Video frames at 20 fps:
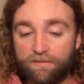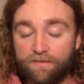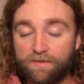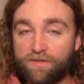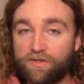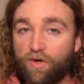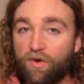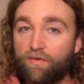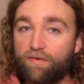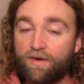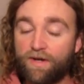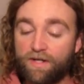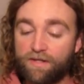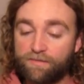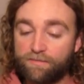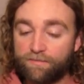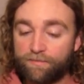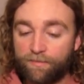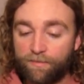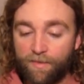so
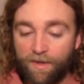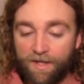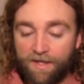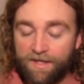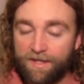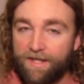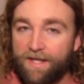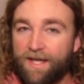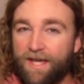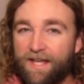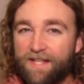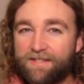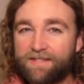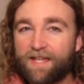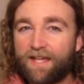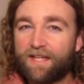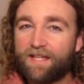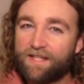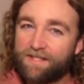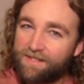fun. It's
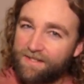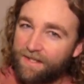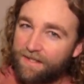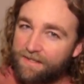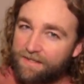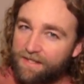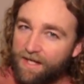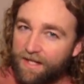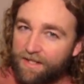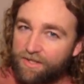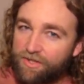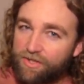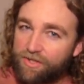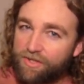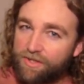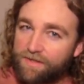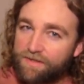like it's a touch